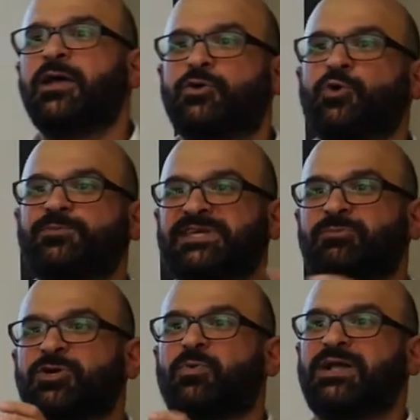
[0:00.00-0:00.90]
Group
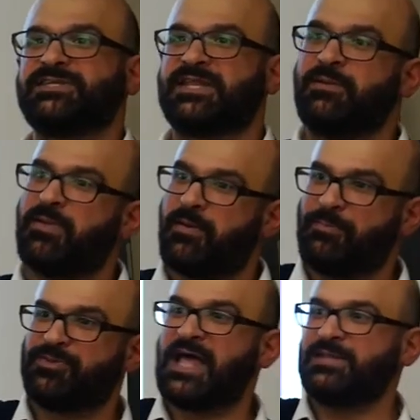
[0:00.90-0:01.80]
similar ones and then
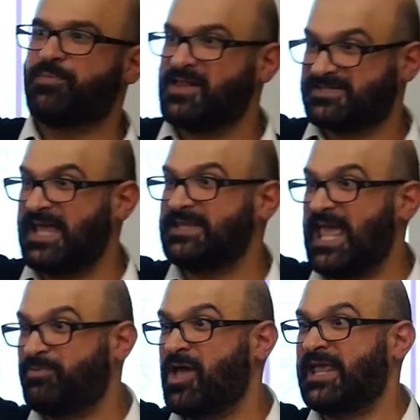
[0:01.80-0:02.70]
apply the policy at
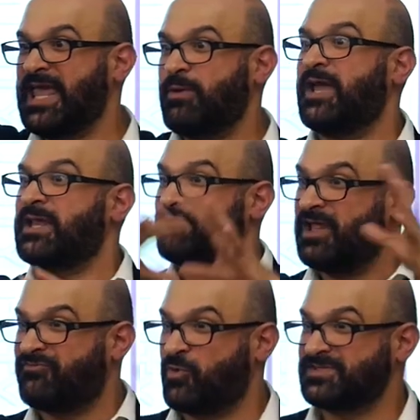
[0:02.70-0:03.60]
the API gateway and
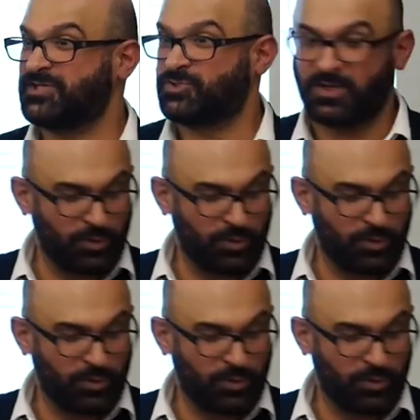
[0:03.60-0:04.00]
enforce it to a